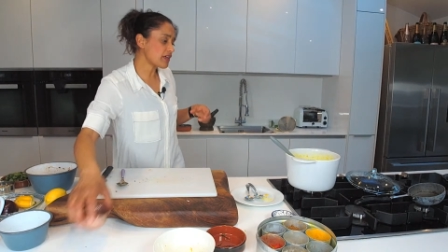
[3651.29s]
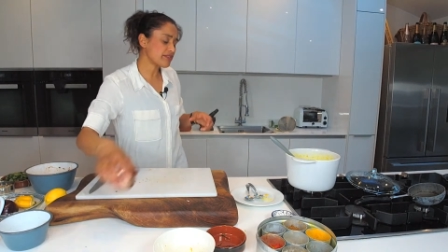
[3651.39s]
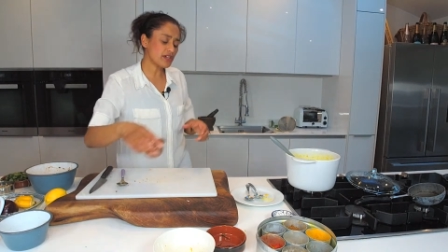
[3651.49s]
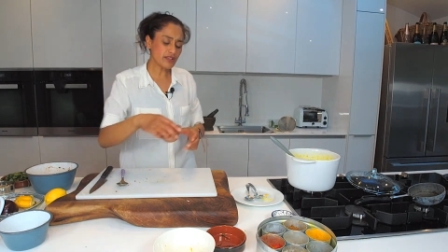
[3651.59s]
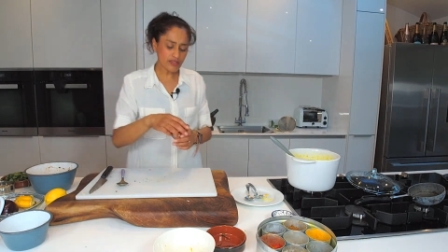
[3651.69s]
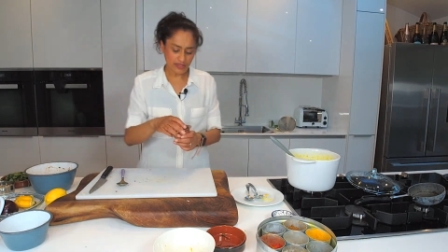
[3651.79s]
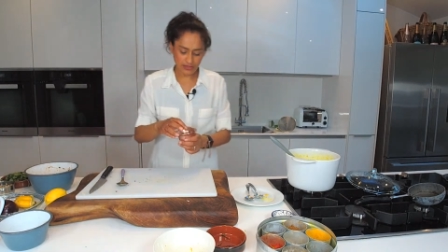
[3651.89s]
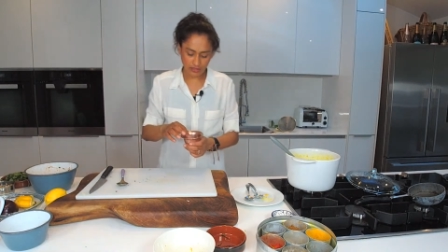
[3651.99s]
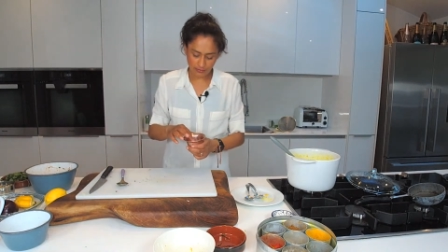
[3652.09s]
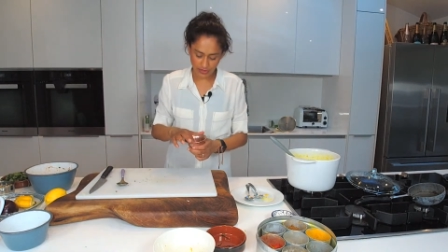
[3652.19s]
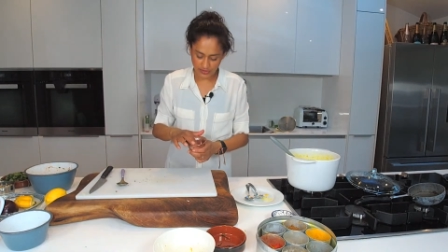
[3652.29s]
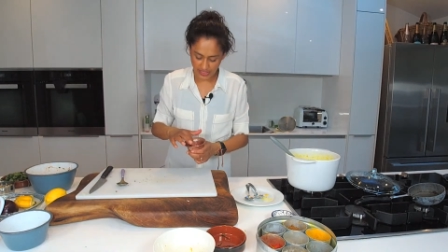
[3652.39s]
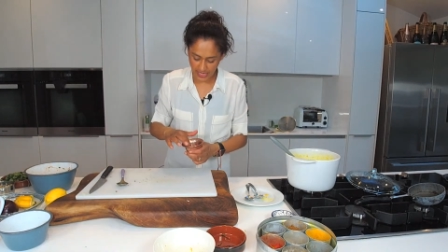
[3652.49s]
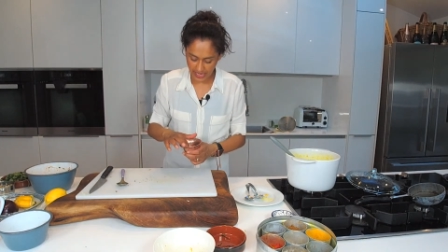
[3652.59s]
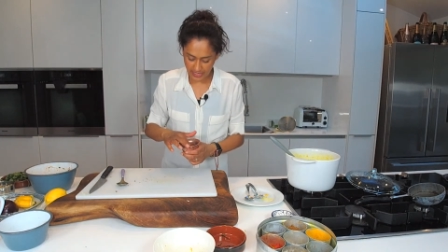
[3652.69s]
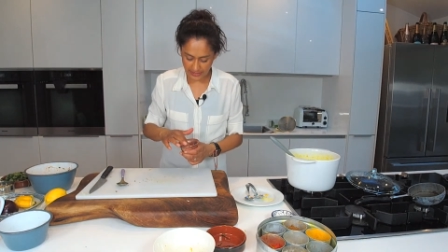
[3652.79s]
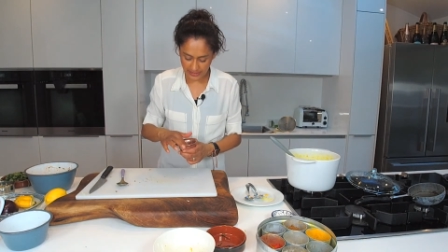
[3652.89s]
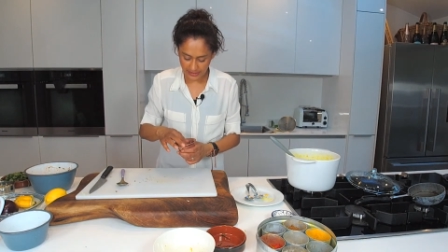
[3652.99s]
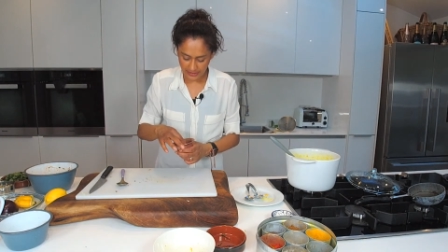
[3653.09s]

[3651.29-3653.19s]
The other thing that I'm going to add